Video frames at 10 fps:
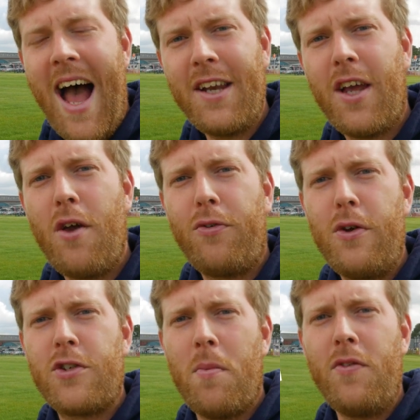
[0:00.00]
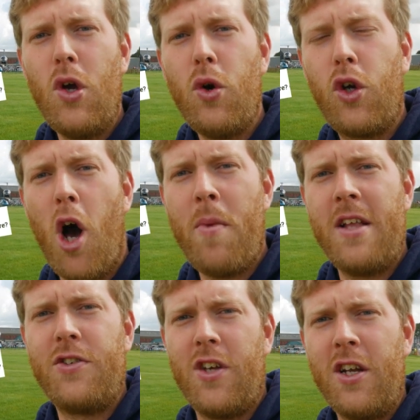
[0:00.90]
and go through some of your
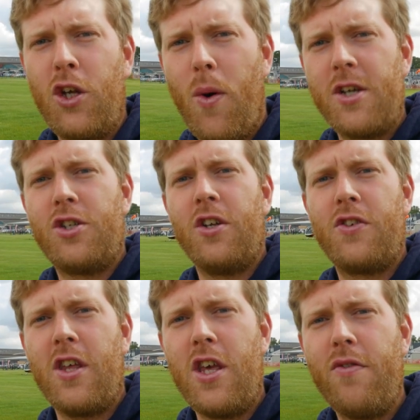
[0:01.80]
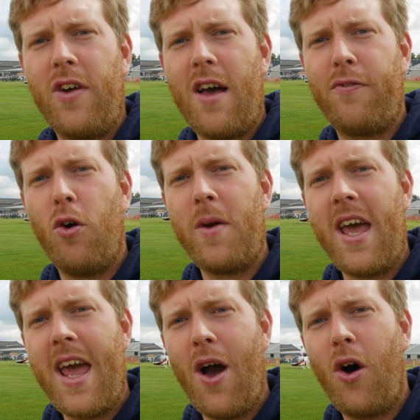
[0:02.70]
comments and questions that you've left for me
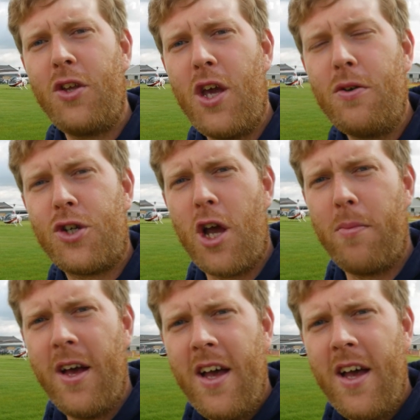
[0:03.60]
here on YouTube.